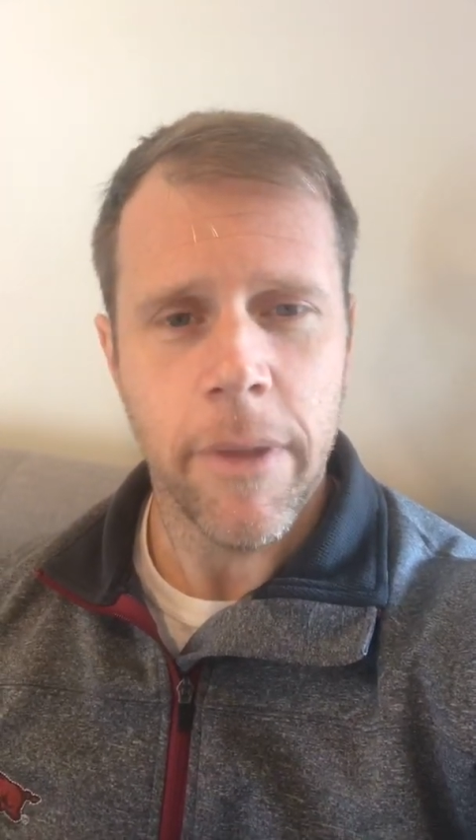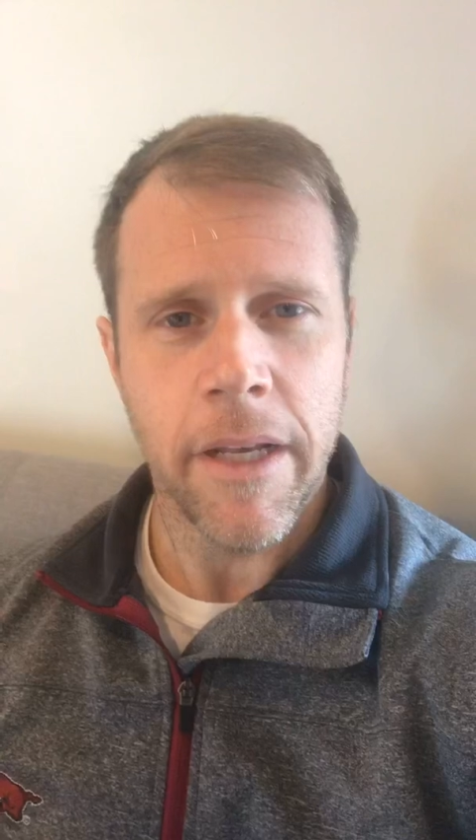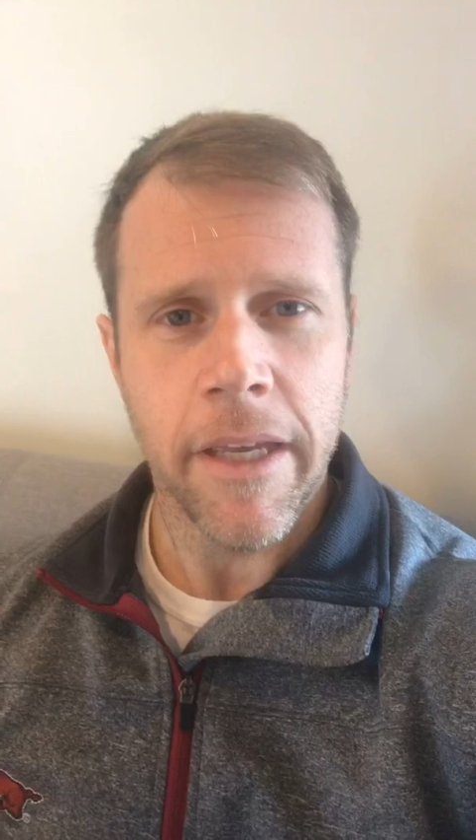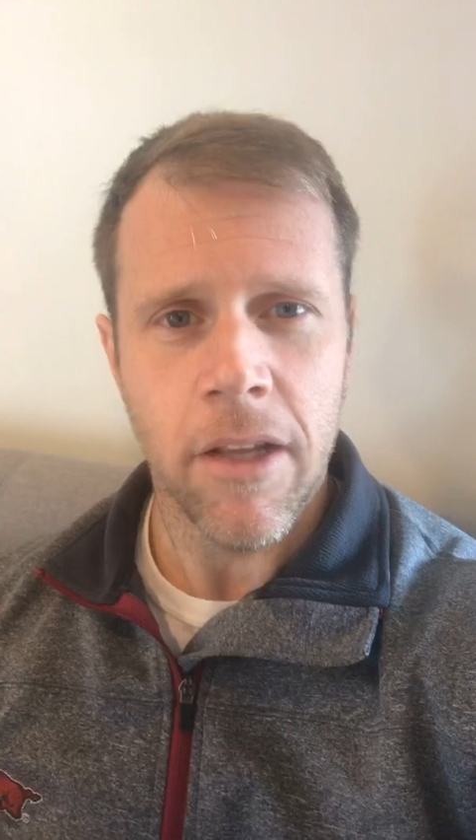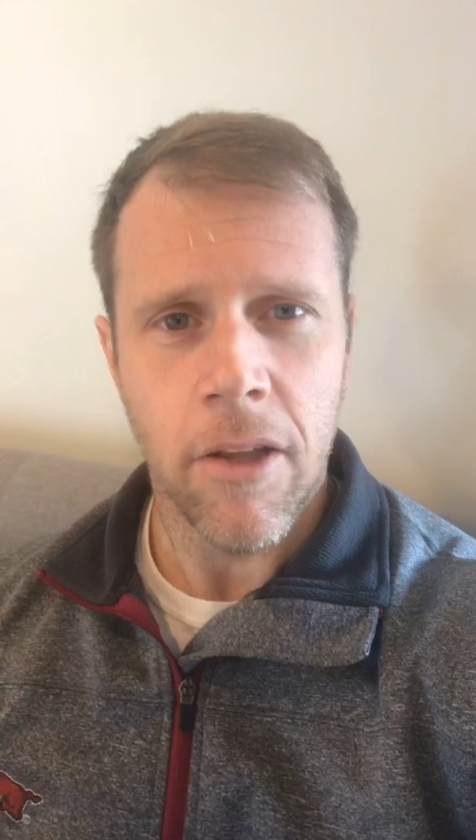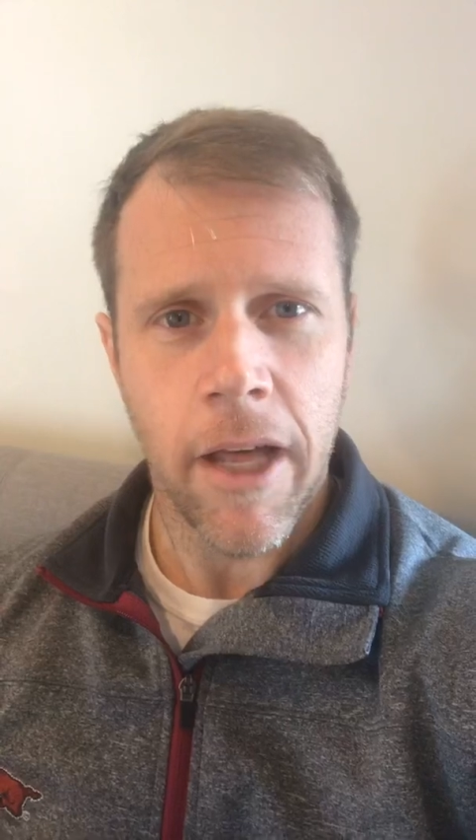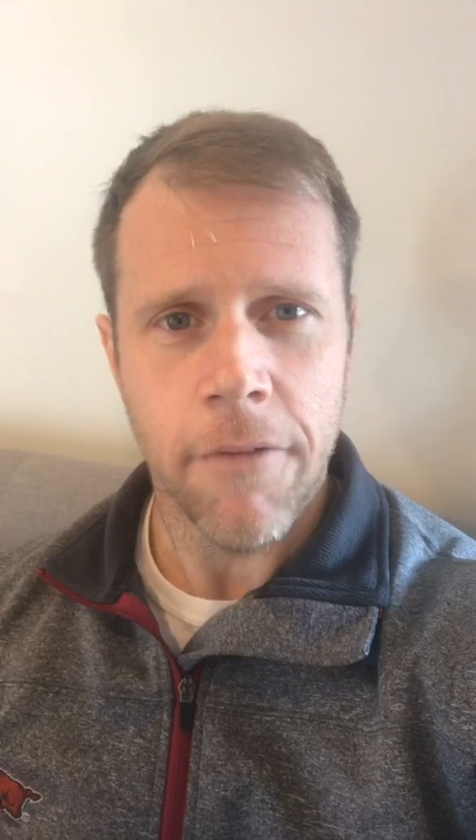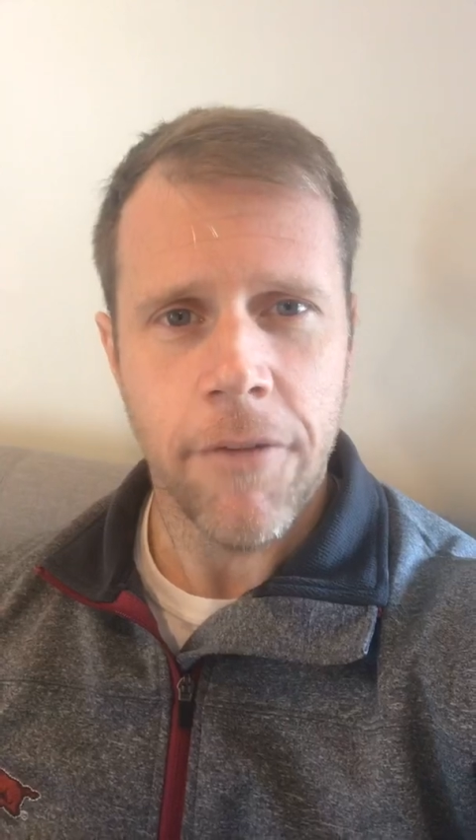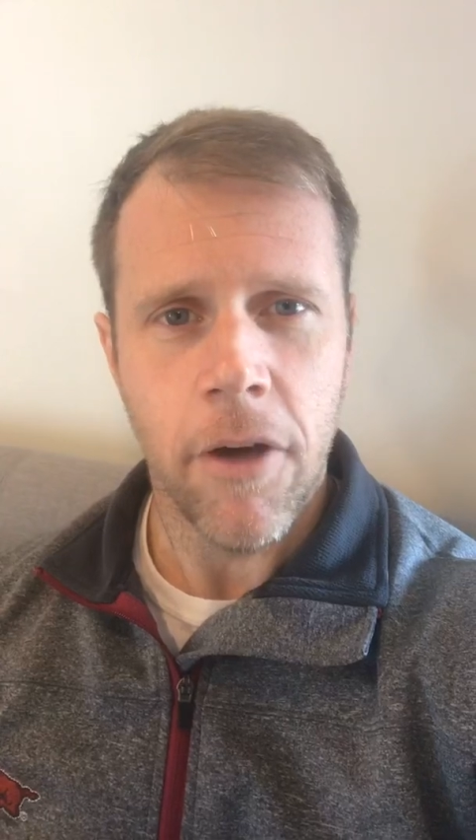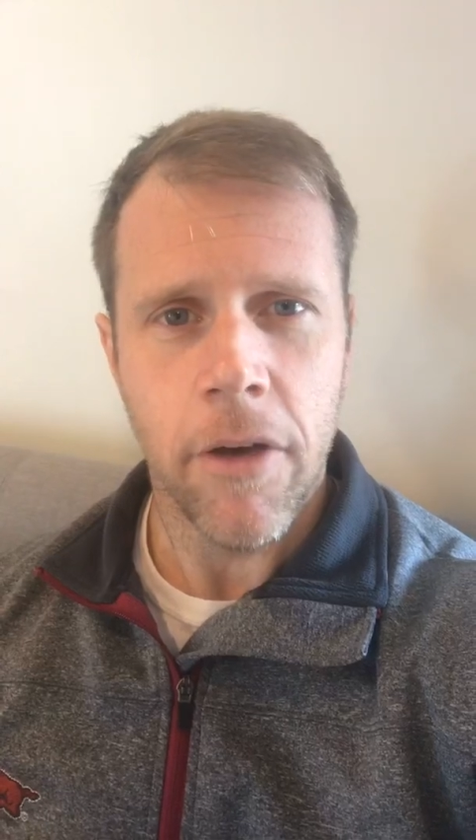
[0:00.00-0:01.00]
me to get a lot
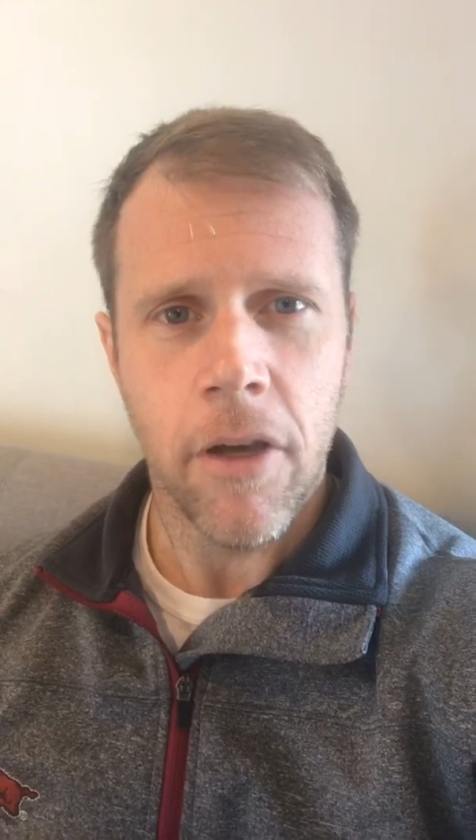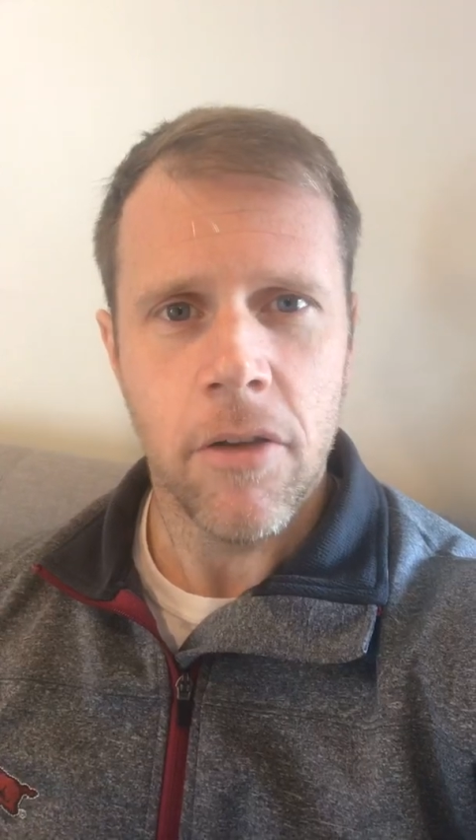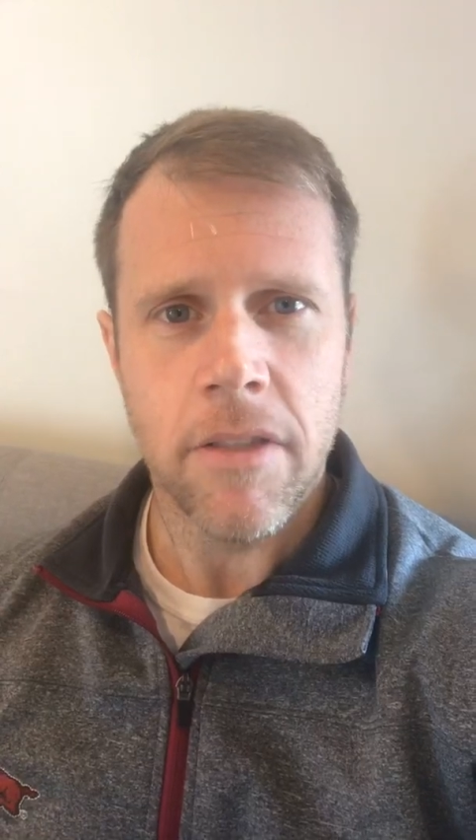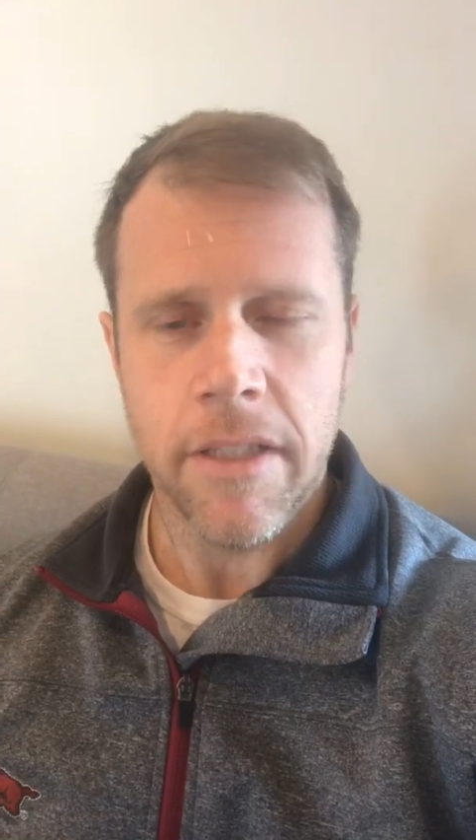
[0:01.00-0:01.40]
of photos.